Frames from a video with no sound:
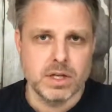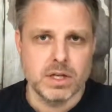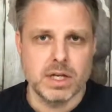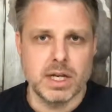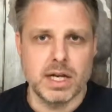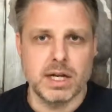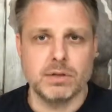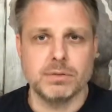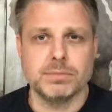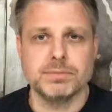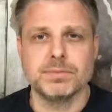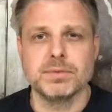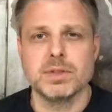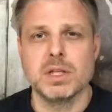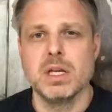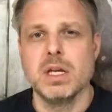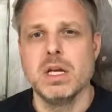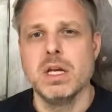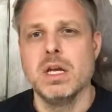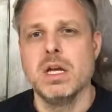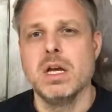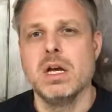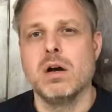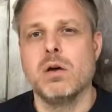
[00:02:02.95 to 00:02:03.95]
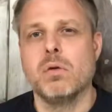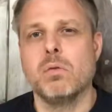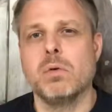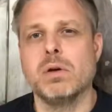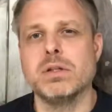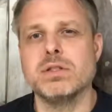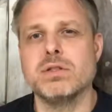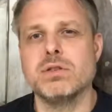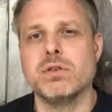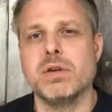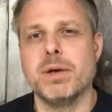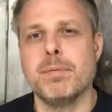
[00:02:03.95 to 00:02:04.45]
Now,
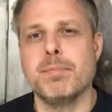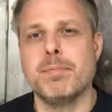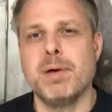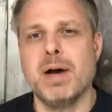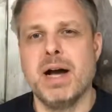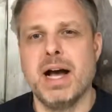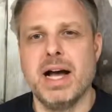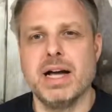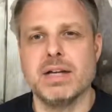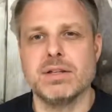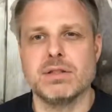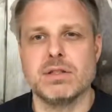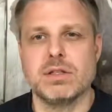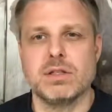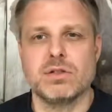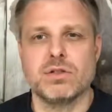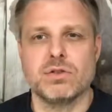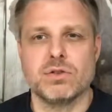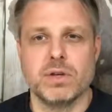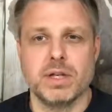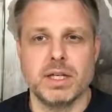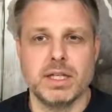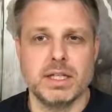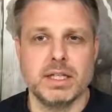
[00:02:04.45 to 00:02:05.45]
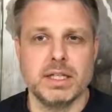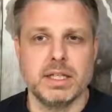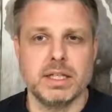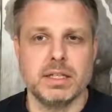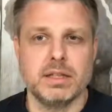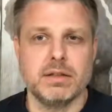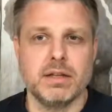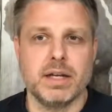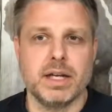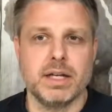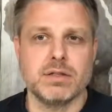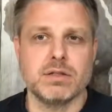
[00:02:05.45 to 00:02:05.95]
once you have passed the training
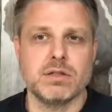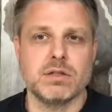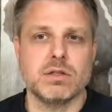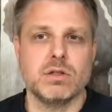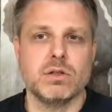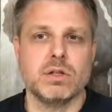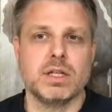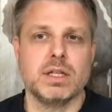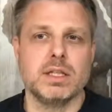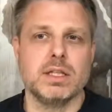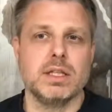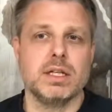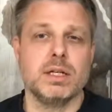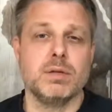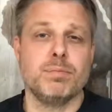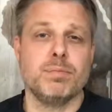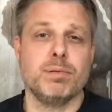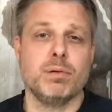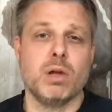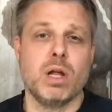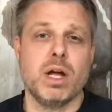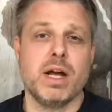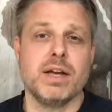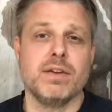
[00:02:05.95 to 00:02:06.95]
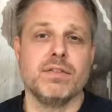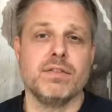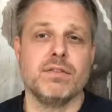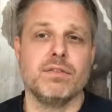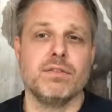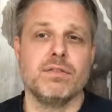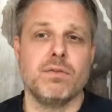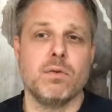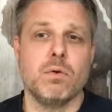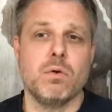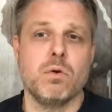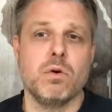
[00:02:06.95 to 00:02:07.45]
and test, you can then apply
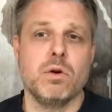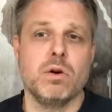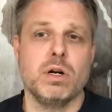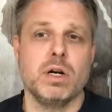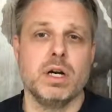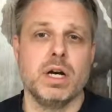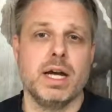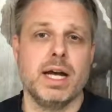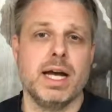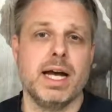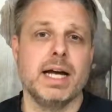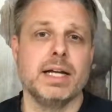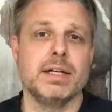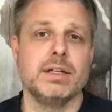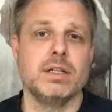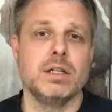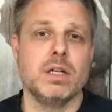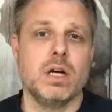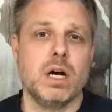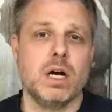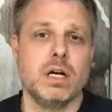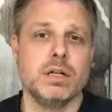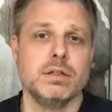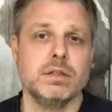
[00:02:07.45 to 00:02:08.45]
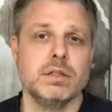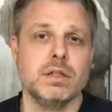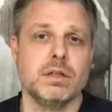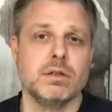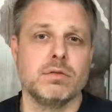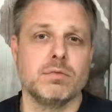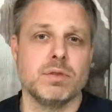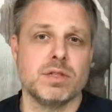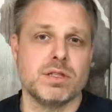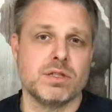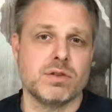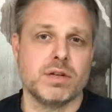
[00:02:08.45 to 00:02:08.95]
for a
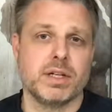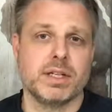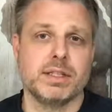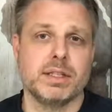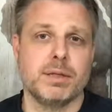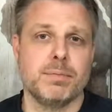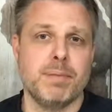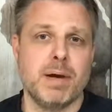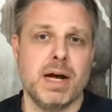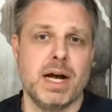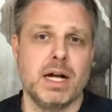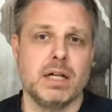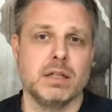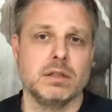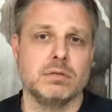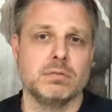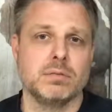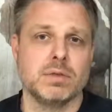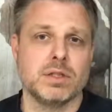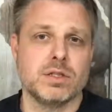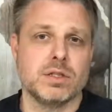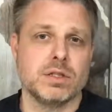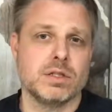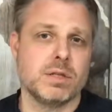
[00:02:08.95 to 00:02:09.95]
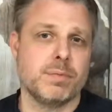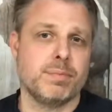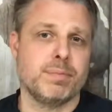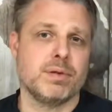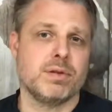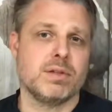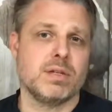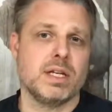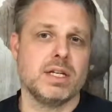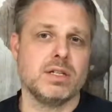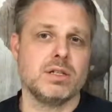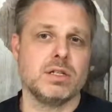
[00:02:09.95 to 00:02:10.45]
non-restricted PAL, which is a
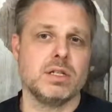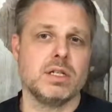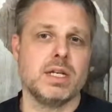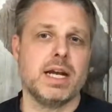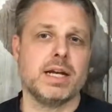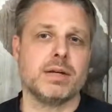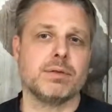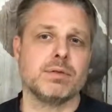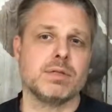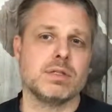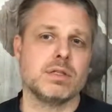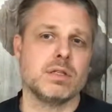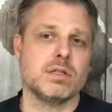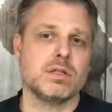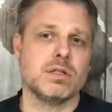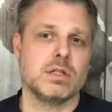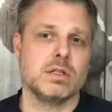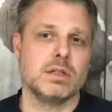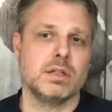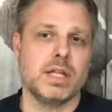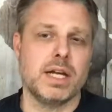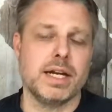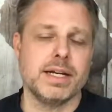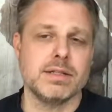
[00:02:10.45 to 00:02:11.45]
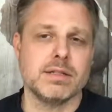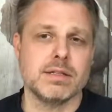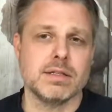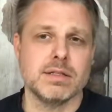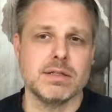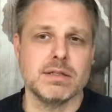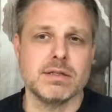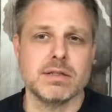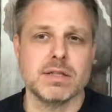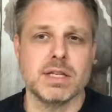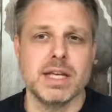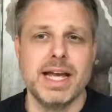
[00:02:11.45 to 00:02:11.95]
possession acquisition
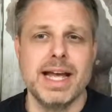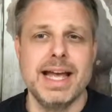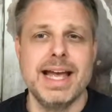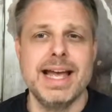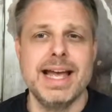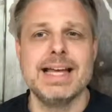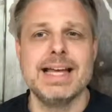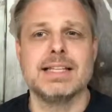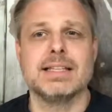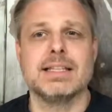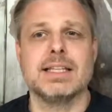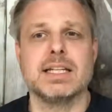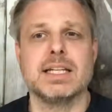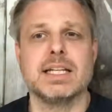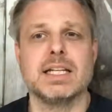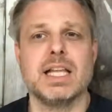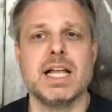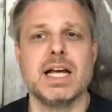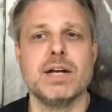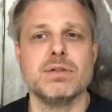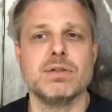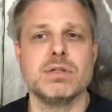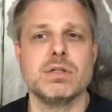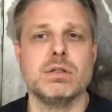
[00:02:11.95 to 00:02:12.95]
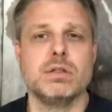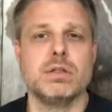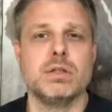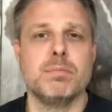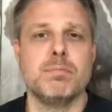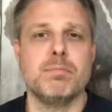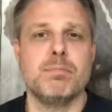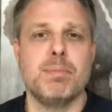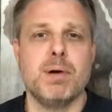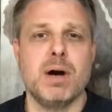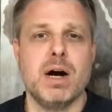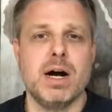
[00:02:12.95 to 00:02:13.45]
license that allows you to
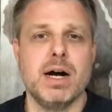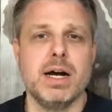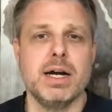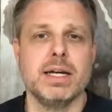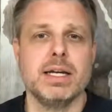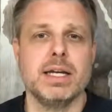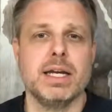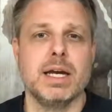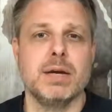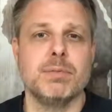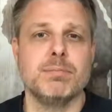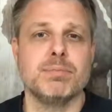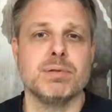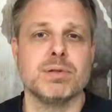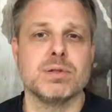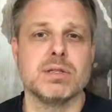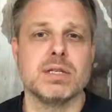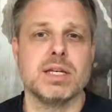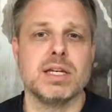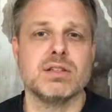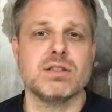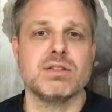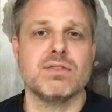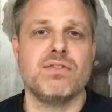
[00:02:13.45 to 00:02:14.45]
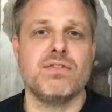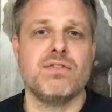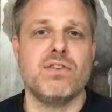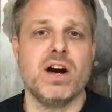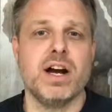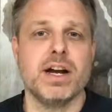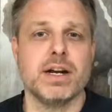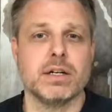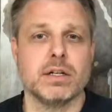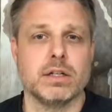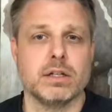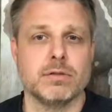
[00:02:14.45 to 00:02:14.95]
buy and possess
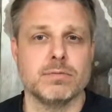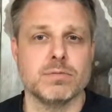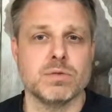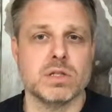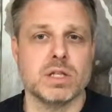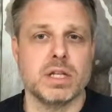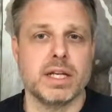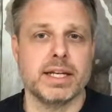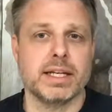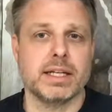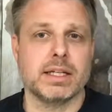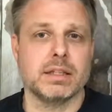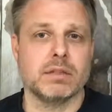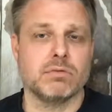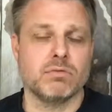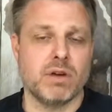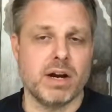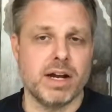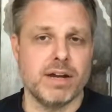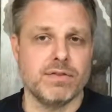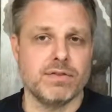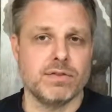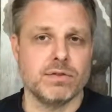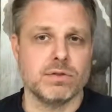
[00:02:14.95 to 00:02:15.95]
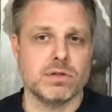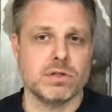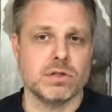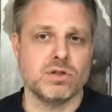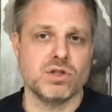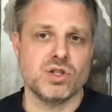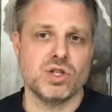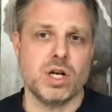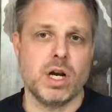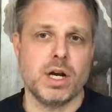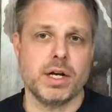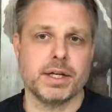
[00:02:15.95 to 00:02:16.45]
firearms like rifles and
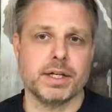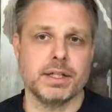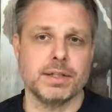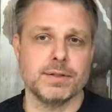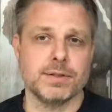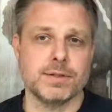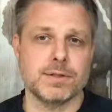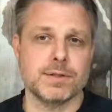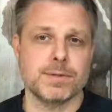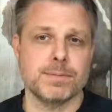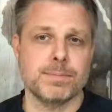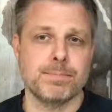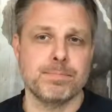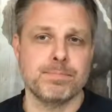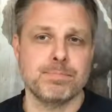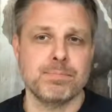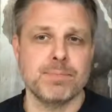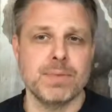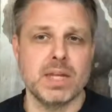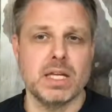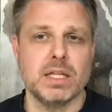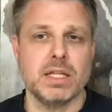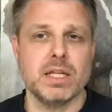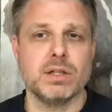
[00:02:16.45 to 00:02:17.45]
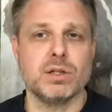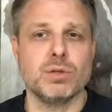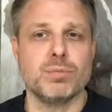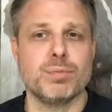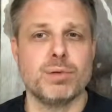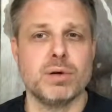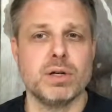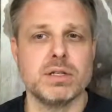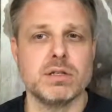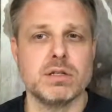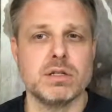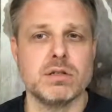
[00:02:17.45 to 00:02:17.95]
shotguns. Now, the
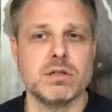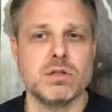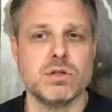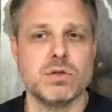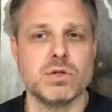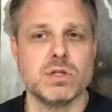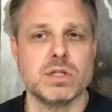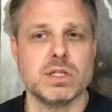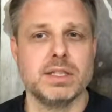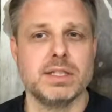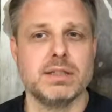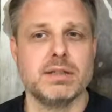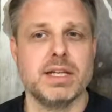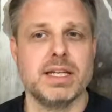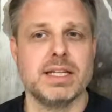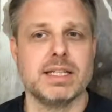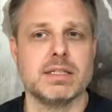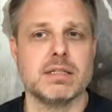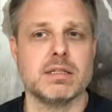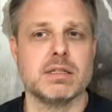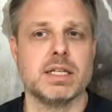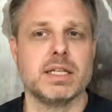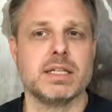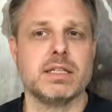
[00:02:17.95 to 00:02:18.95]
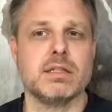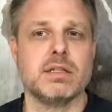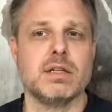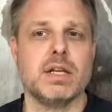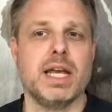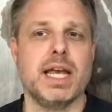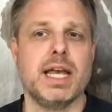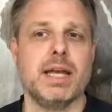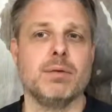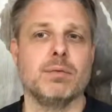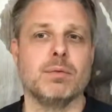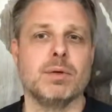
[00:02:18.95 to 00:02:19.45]
process usually takes 6
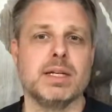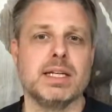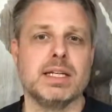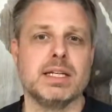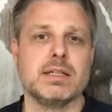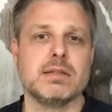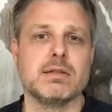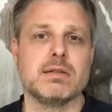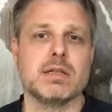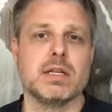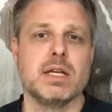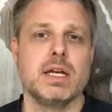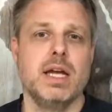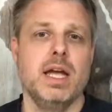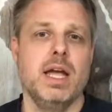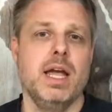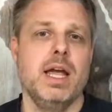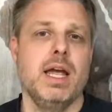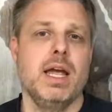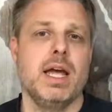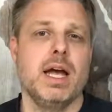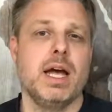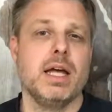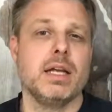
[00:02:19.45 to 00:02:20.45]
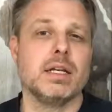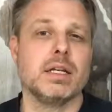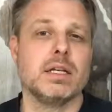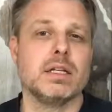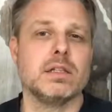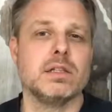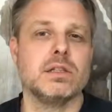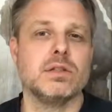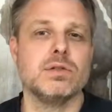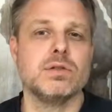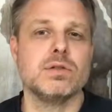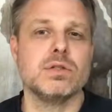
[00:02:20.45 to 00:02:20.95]
to 8 weeks and
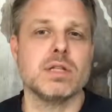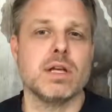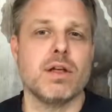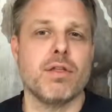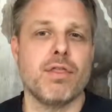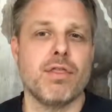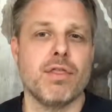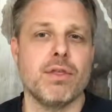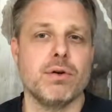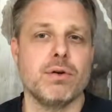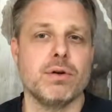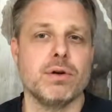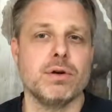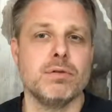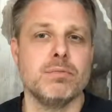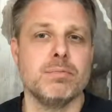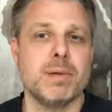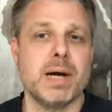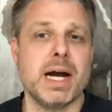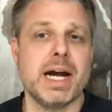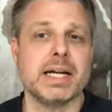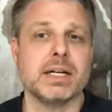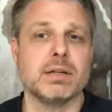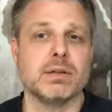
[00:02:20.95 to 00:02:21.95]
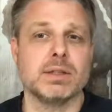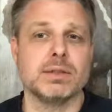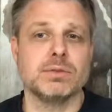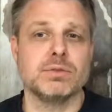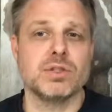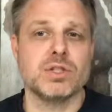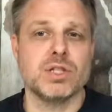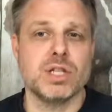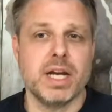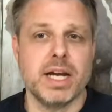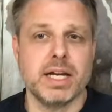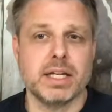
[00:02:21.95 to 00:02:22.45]
includes a thorough background
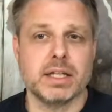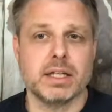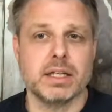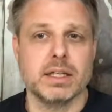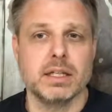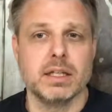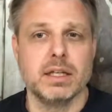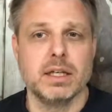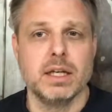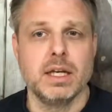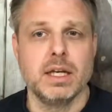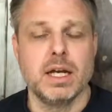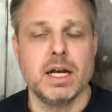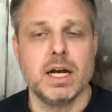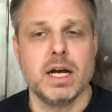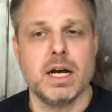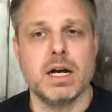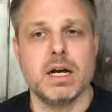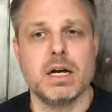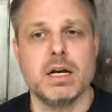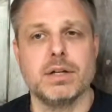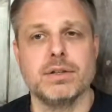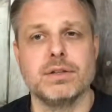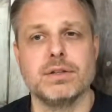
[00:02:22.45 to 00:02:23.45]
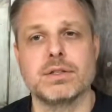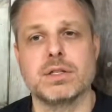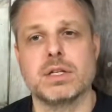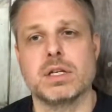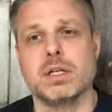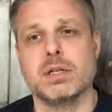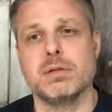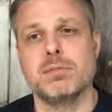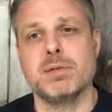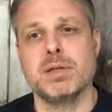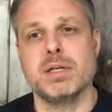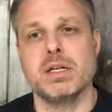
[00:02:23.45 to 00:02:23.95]
check. There's
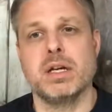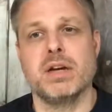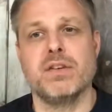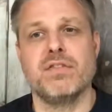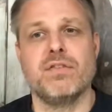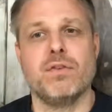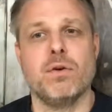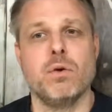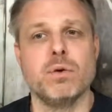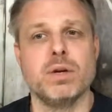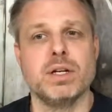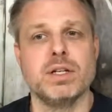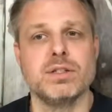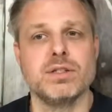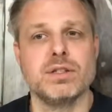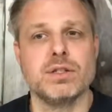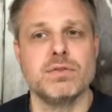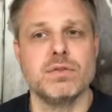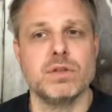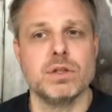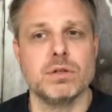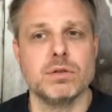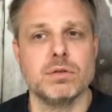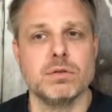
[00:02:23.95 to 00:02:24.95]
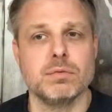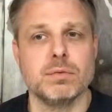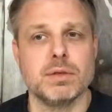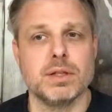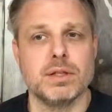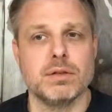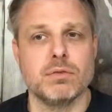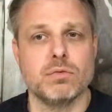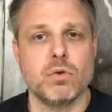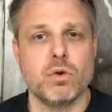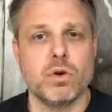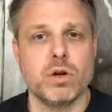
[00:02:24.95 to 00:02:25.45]
going to be a phone interview with
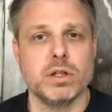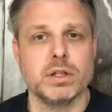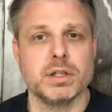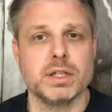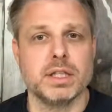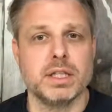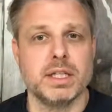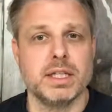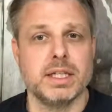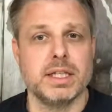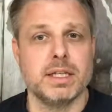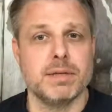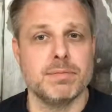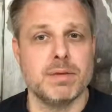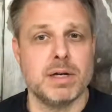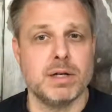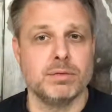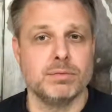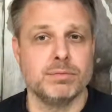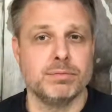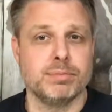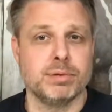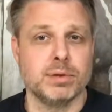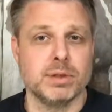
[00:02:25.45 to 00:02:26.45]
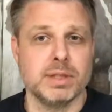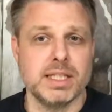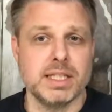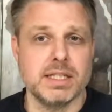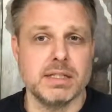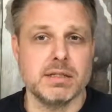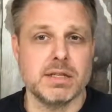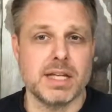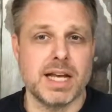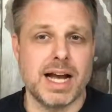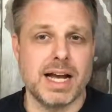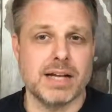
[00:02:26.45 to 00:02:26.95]
the Royal Canadian Mounted
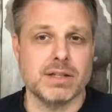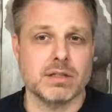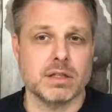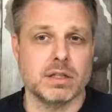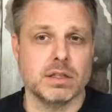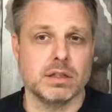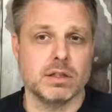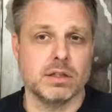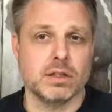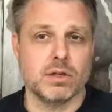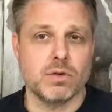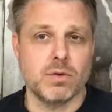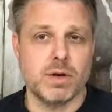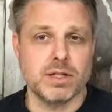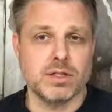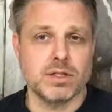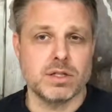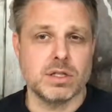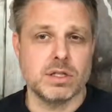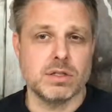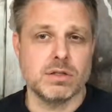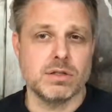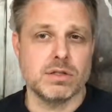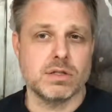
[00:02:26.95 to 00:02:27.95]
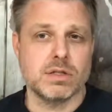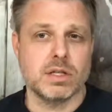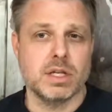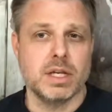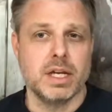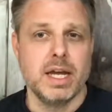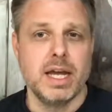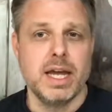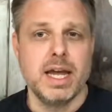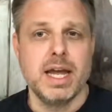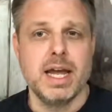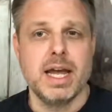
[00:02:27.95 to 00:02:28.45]
Police asking you questions,
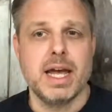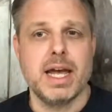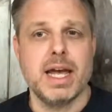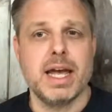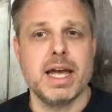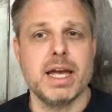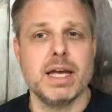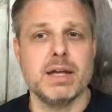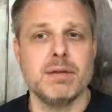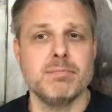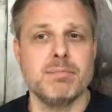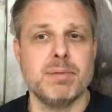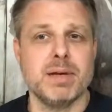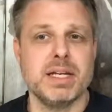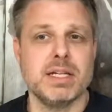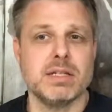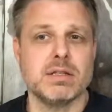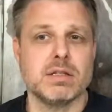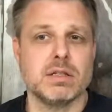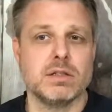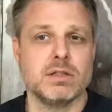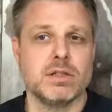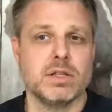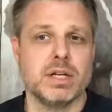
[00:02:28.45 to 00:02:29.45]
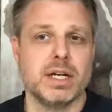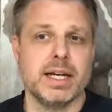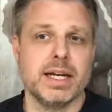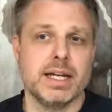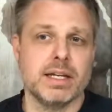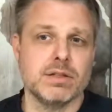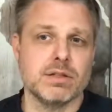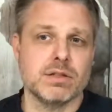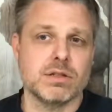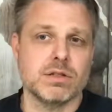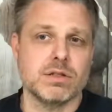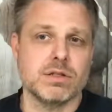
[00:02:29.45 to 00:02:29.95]
and based on your
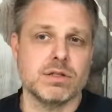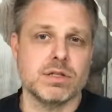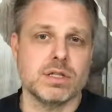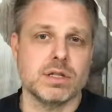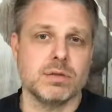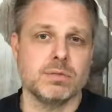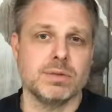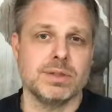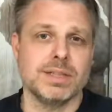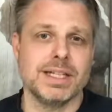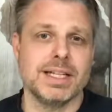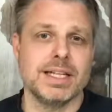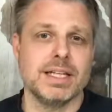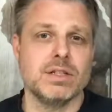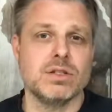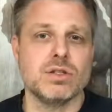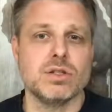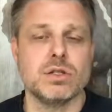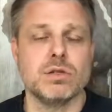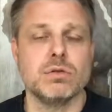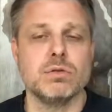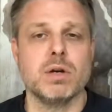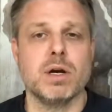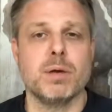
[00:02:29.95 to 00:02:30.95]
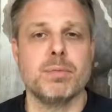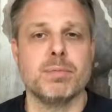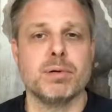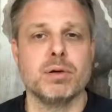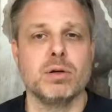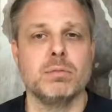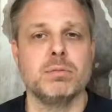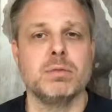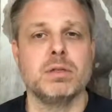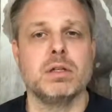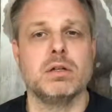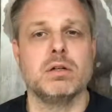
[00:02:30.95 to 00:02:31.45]
answers, they will issue a
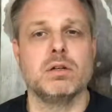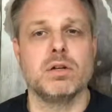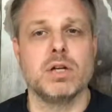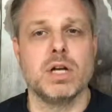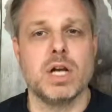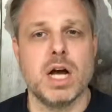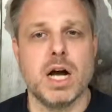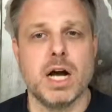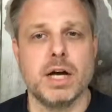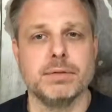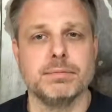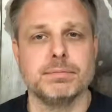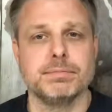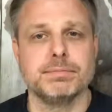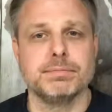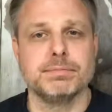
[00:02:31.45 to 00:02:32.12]
permit or not.